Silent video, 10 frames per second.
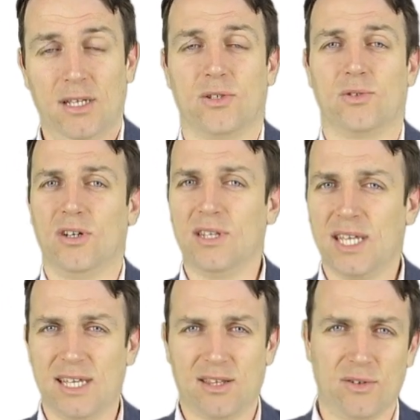So don't
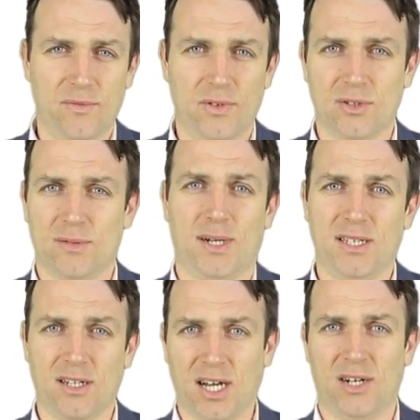get confused by
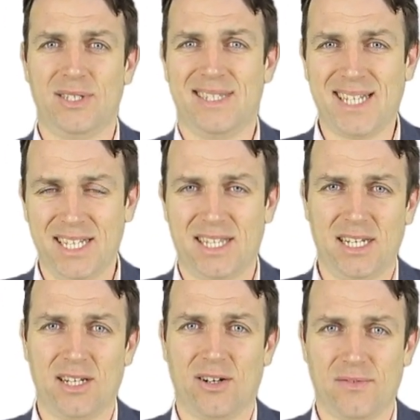the current
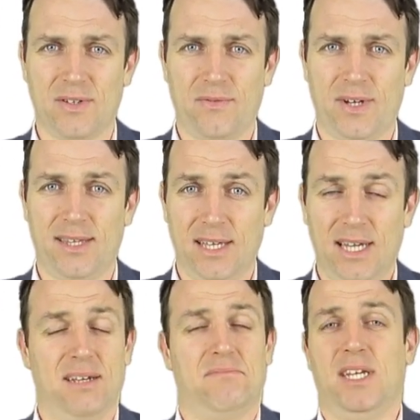tightening of the Fed.
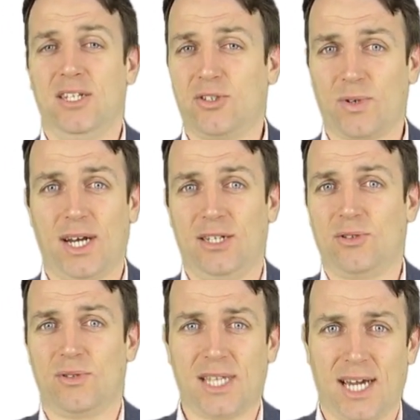They try
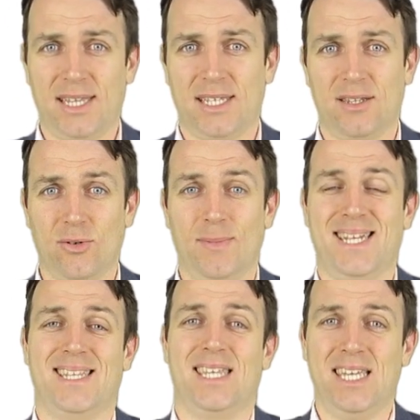to tighten to
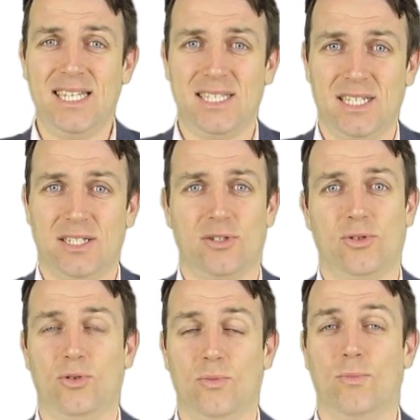make it easier
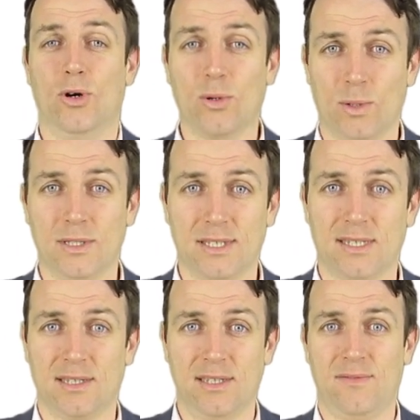to do more
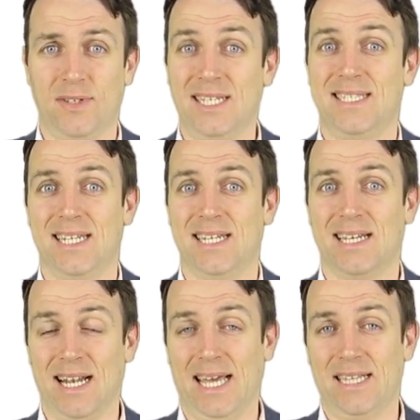quantitative easing
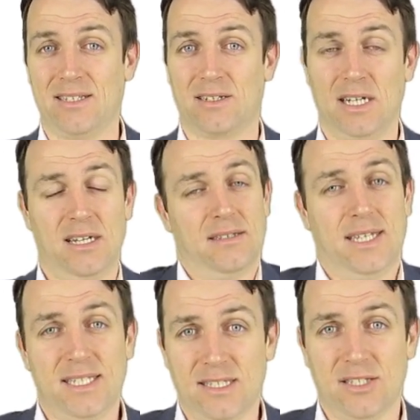later.
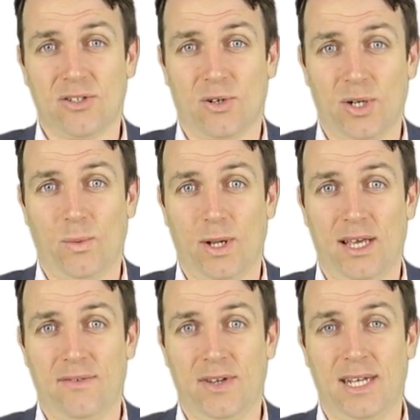That's the story we
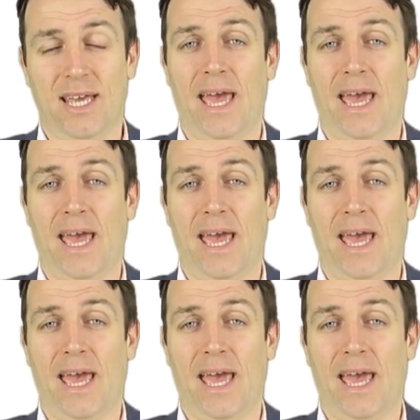live in.